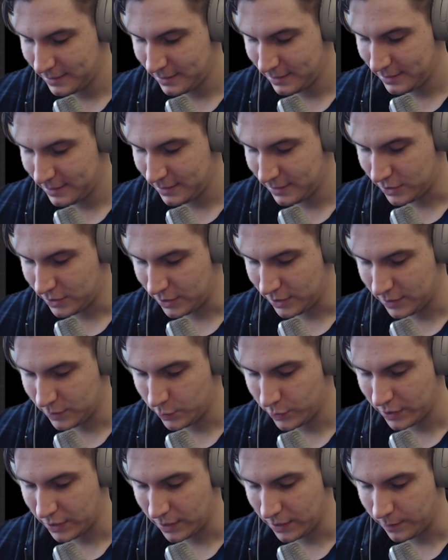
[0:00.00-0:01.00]
So this we
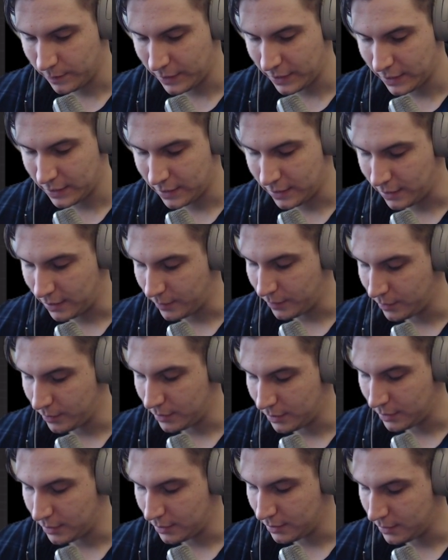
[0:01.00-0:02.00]
can make the
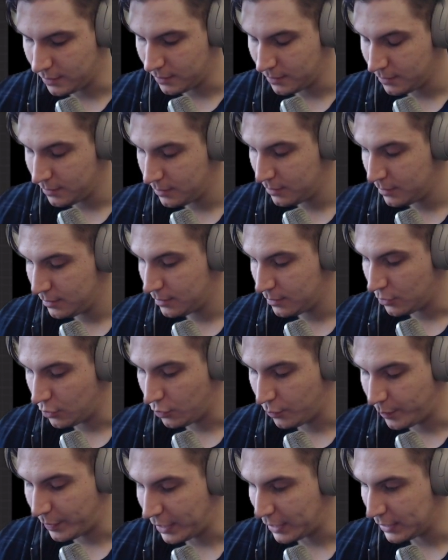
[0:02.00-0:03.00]

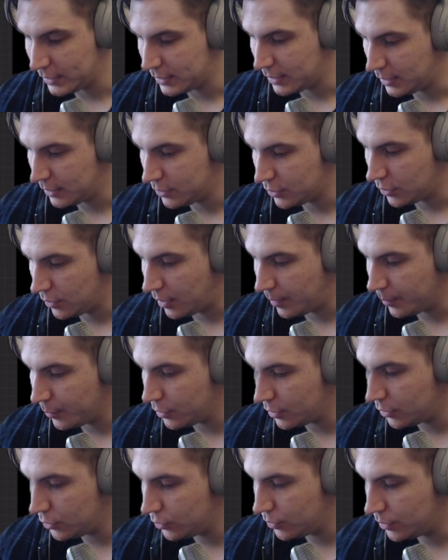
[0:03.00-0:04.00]
opacity. So I'm
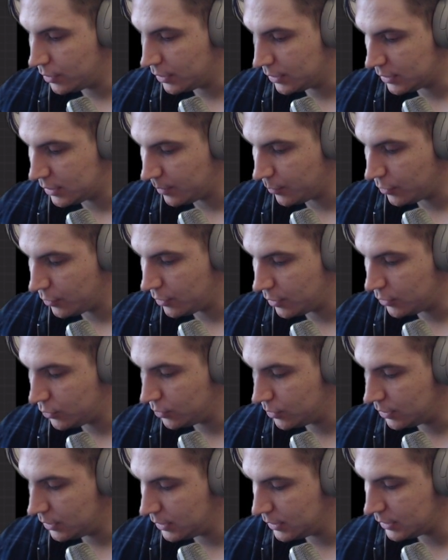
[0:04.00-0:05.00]
gonna do this. I'm gonna do
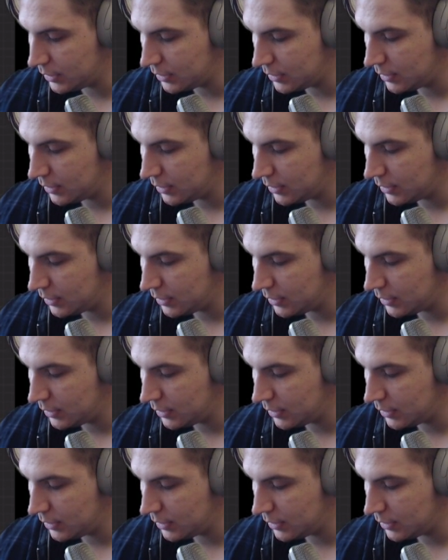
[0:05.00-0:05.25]
this.